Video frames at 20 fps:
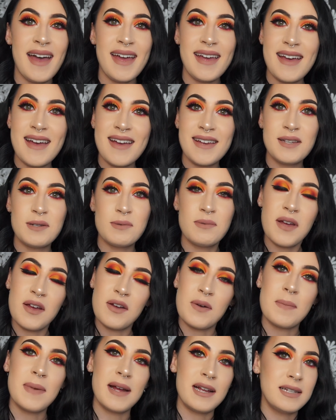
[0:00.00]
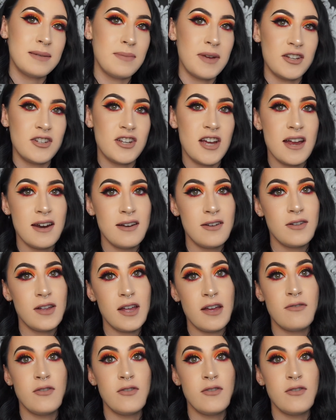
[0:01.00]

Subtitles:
guys, welcome back to my channel.